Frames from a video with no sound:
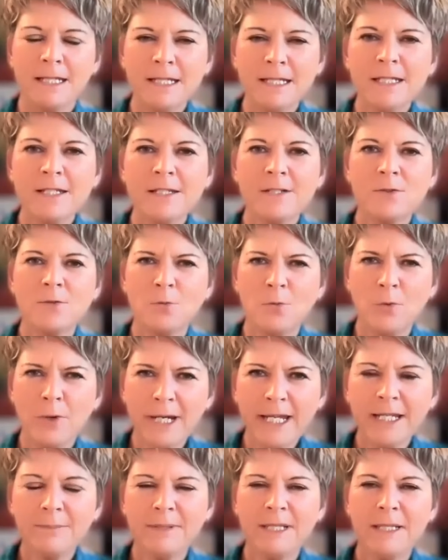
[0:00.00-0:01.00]
is to
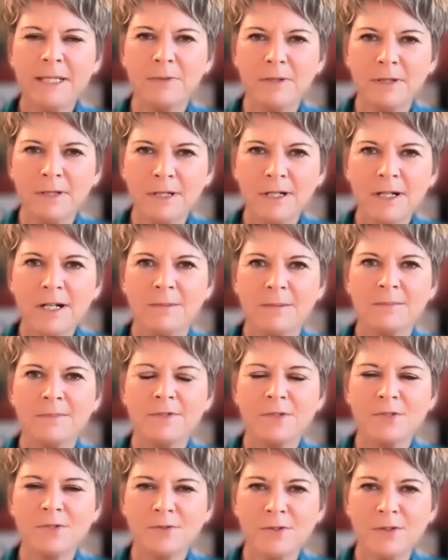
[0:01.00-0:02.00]
wake people up
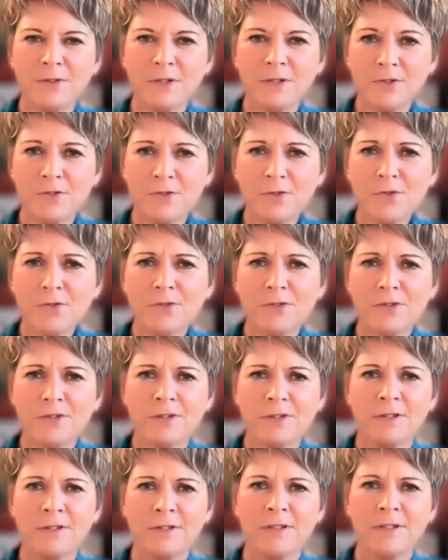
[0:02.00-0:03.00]
to the
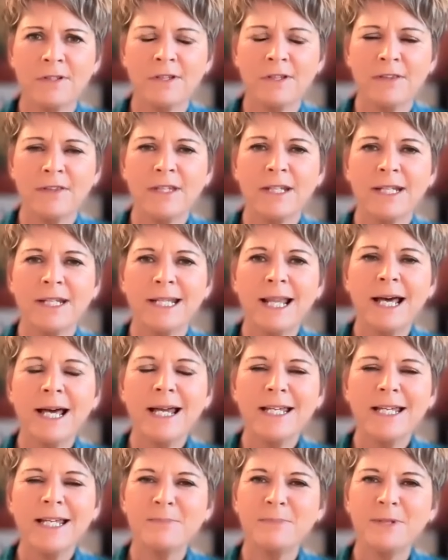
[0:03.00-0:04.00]
truth that
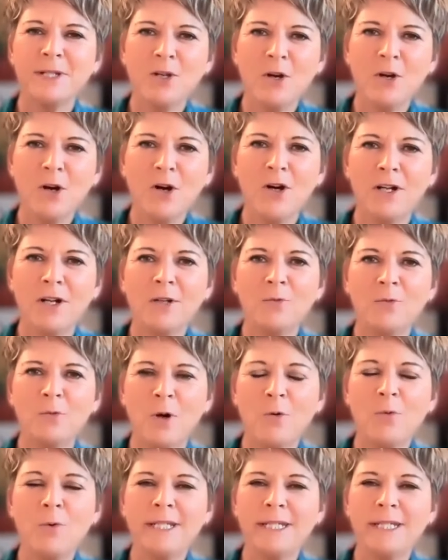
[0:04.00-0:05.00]
lies beyond
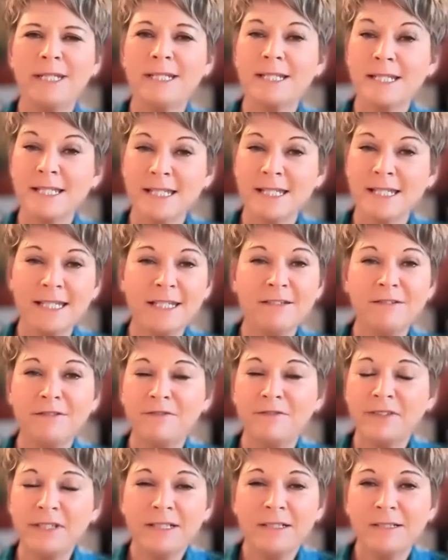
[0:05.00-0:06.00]
what we can see,
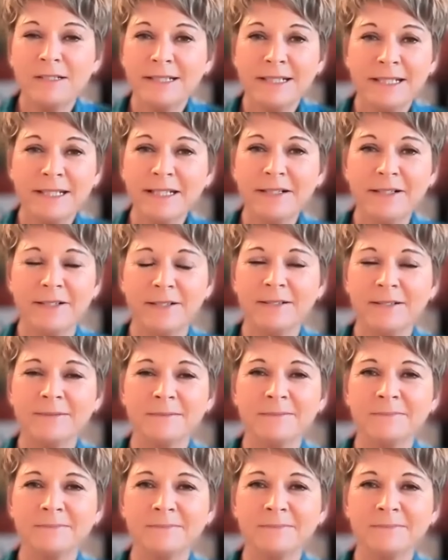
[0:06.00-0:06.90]
feel, and hear.